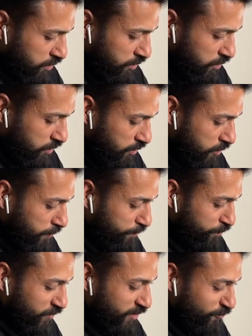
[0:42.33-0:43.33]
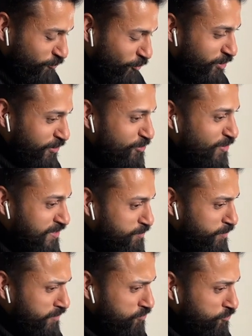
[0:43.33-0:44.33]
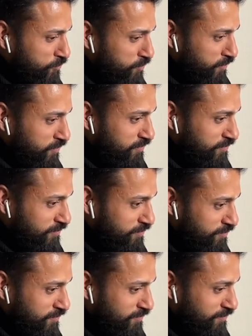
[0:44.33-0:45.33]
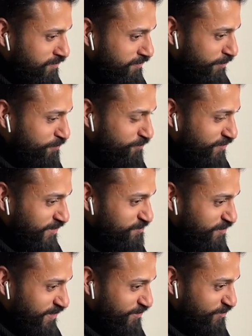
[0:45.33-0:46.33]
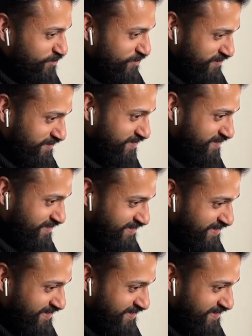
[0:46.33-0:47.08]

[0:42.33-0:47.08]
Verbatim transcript: um what did you experience over here that that's making you say this